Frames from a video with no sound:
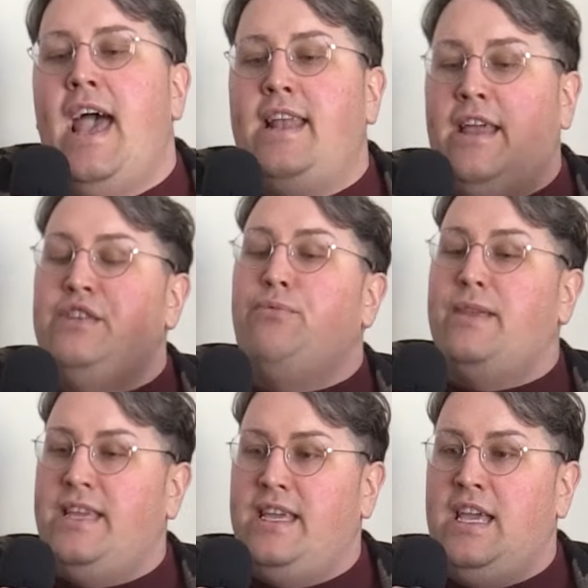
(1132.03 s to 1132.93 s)
And I like to
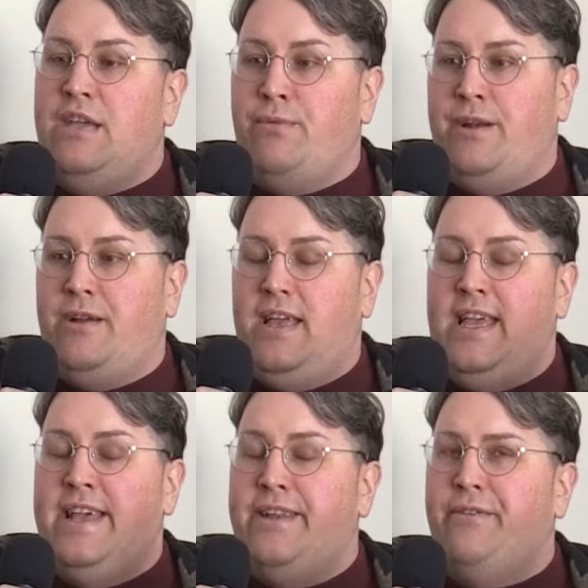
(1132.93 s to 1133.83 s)
really
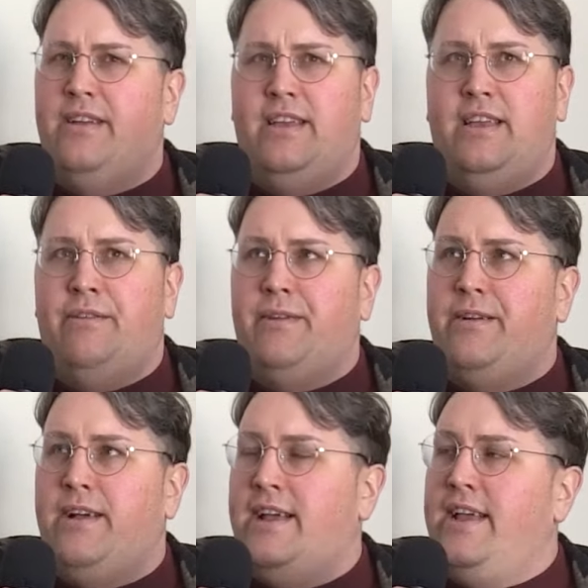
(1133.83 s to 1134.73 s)
I